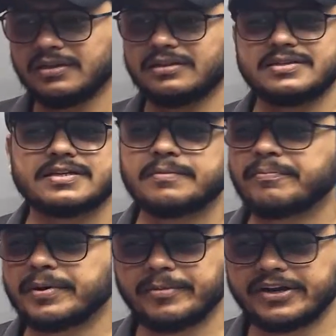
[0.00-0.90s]
These are
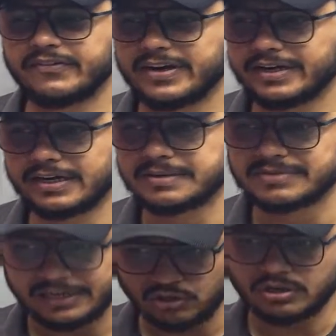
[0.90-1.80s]
primitive data types.
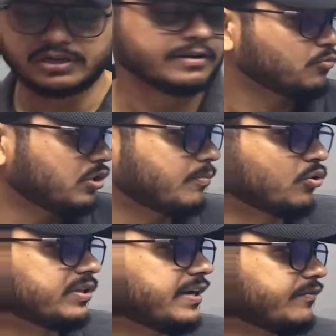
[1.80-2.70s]
I'll talk a little more
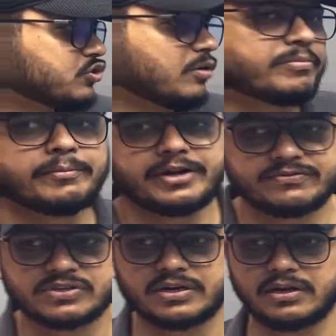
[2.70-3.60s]
about that, which all
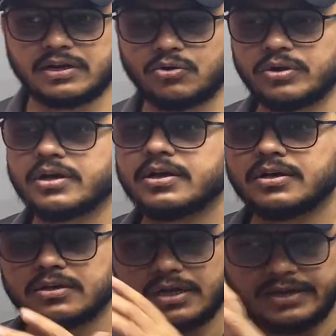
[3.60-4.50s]
primitives are allowed.
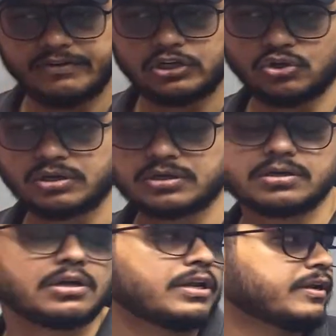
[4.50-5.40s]
I will talk
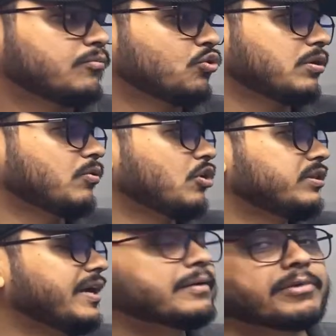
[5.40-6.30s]
a little more on
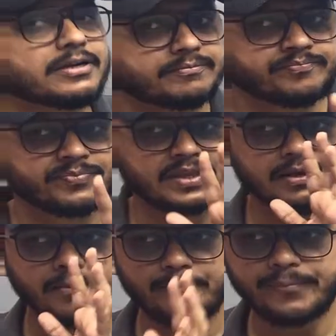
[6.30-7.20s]
that, but
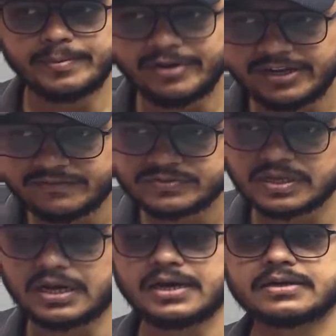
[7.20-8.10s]
primitives
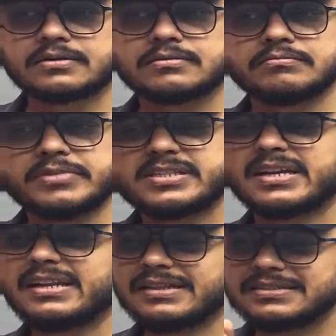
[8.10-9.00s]
are
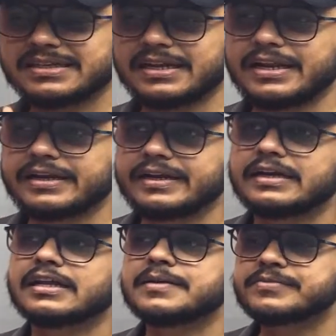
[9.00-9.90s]
basically the generic data
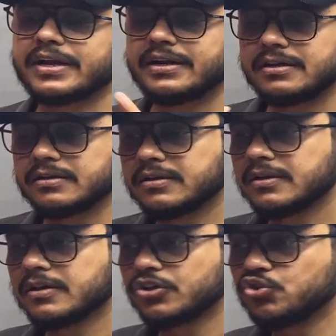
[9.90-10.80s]
types, and
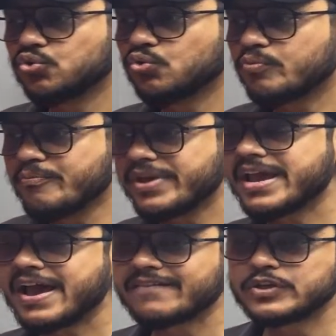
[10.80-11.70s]
you may
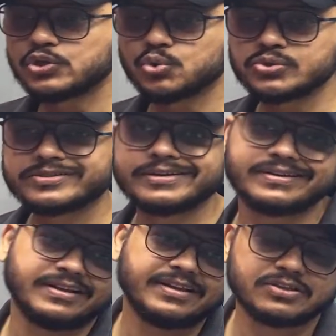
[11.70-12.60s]
have used it
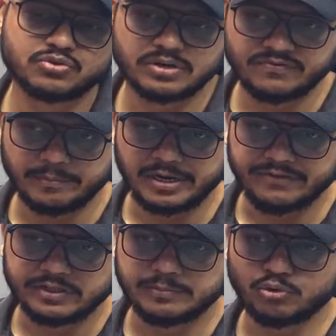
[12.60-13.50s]
in case you are familiar
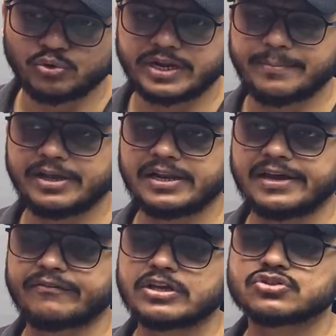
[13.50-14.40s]
with a programming
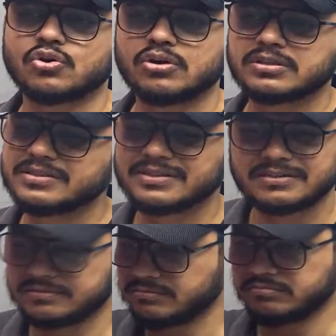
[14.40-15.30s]
language, or these are
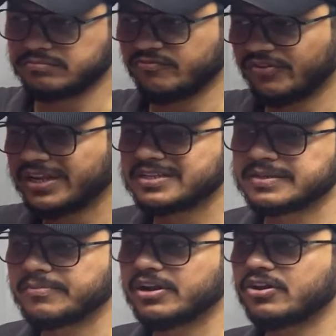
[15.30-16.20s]
very
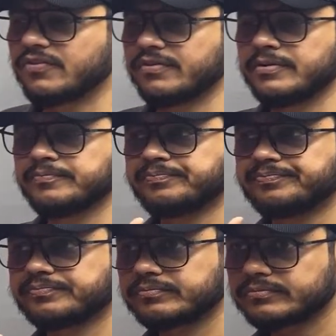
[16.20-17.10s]
similar or
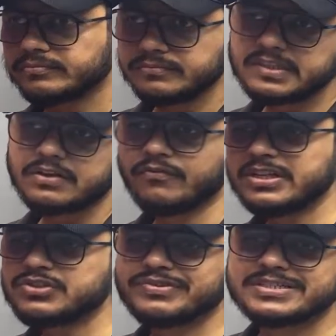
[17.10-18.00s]

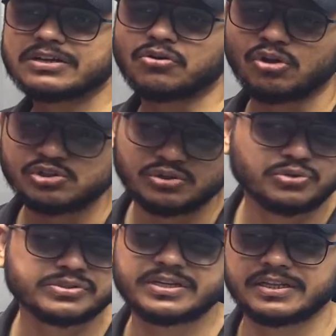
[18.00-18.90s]
ones which are also
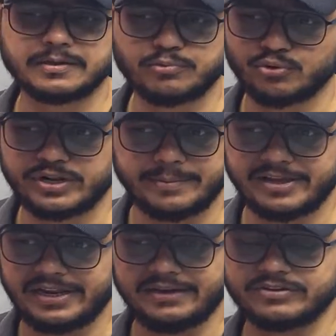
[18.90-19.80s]
used in other
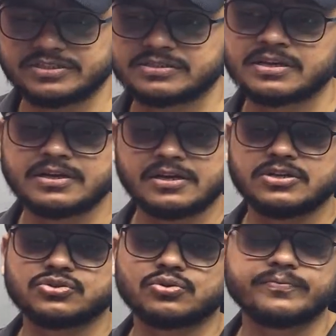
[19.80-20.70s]
programming languages.
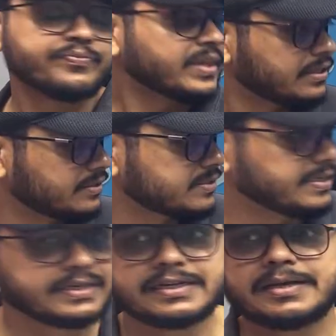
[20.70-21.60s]
So this
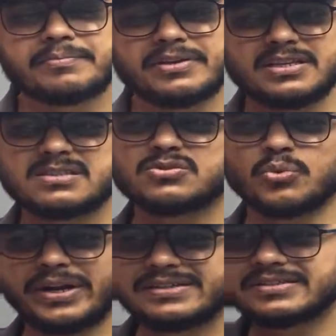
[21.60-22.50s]
data type is
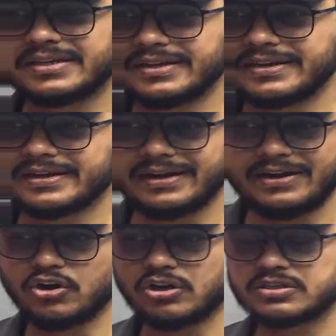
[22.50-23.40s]
quite generic
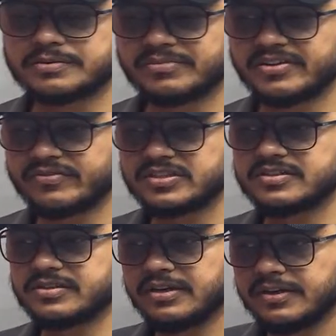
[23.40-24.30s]
and not something which
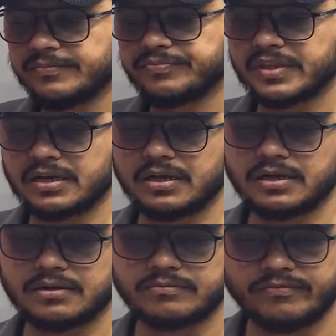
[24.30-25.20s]
is
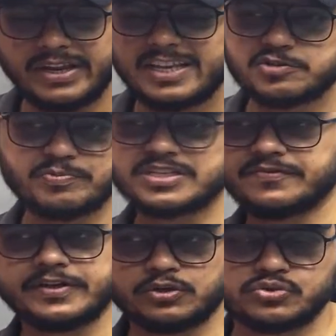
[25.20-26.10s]
very specific to